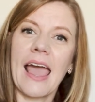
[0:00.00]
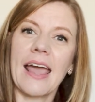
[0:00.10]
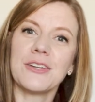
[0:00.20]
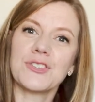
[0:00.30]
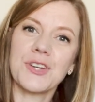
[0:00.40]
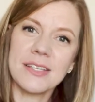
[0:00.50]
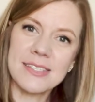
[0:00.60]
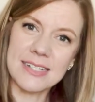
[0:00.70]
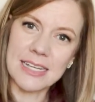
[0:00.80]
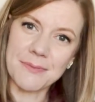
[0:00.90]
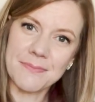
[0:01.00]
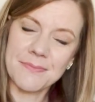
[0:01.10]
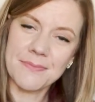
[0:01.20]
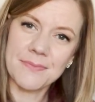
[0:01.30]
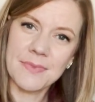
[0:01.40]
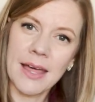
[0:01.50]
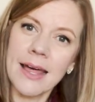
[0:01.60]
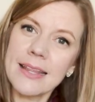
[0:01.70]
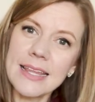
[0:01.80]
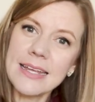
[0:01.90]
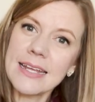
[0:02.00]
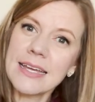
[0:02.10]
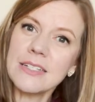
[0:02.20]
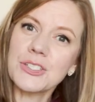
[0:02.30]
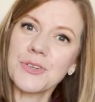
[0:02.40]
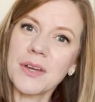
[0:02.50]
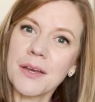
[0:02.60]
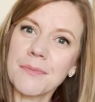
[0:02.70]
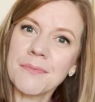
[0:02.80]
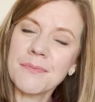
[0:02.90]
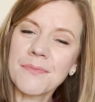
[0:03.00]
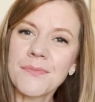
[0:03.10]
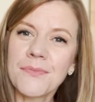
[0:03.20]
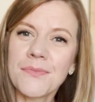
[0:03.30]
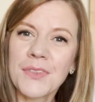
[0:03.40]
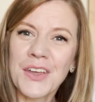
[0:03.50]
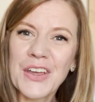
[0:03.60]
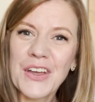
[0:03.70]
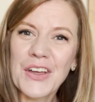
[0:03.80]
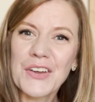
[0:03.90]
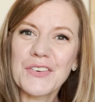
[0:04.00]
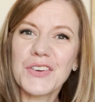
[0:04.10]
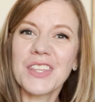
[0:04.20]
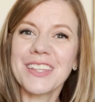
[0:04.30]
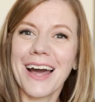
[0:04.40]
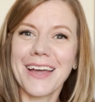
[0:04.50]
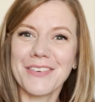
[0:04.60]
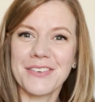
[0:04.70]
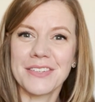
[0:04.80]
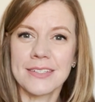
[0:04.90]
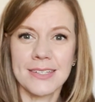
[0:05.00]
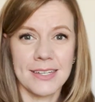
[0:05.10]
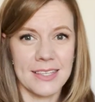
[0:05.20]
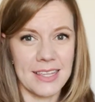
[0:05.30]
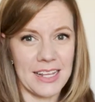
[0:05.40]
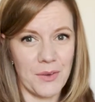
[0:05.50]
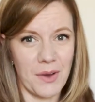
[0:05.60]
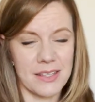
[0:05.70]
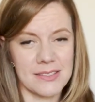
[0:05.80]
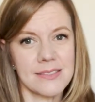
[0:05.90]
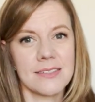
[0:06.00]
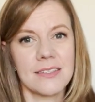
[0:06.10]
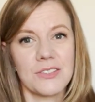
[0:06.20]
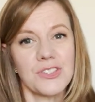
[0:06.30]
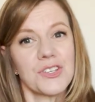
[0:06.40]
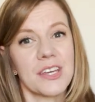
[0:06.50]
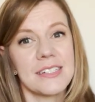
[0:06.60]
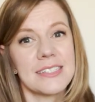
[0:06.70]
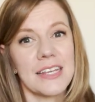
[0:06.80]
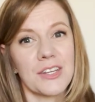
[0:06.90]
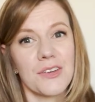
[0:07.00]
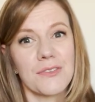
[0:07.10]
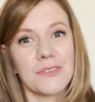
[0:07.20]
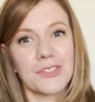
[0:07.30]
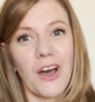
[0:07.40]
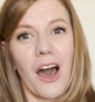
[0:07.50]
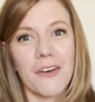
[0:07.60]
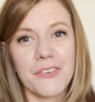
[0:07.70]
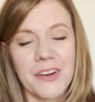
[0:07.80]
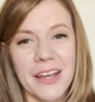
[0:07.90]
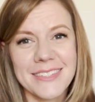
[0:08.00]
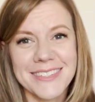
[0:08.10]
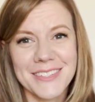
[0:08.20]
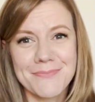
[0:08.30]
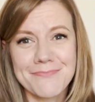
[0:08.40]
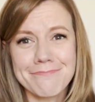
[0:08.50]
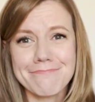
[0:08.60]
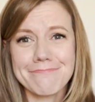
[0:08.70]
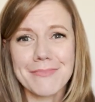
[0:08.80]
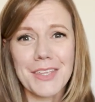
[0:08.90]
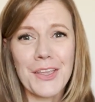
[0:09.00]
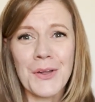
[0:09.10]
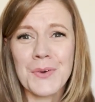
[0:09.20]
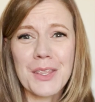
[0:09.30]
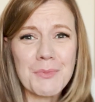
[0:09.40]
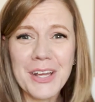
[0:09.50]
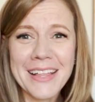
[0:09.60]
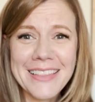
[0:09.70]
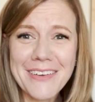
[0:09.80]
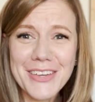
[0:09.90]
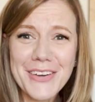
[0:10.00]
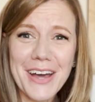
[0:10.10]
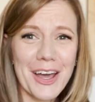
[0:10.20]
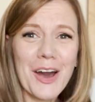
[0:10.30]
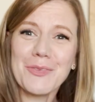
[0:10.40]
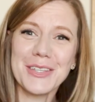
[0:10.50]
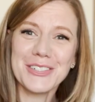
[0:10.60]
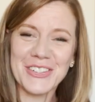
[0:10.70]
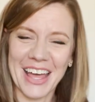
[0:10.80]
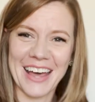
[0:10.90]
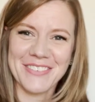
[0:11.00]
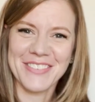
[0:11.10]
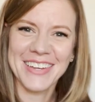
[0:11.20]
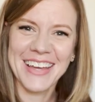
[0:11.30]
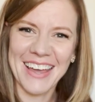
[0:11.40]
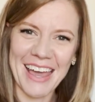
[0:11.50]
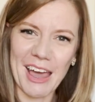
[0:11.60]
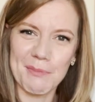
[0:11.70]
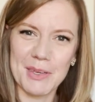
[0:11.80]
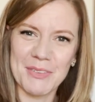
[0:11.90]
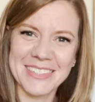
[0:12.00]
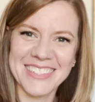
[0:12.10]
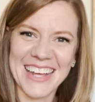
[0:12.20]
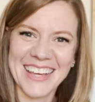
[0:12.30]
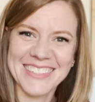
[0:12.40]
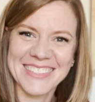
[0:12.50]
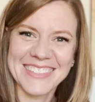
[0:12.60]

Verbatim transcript: and trust Him, lean into Him for the life that He wants to continue to offer us. Willowbrook, I love you. I hope that you'll have a happy Wednesday.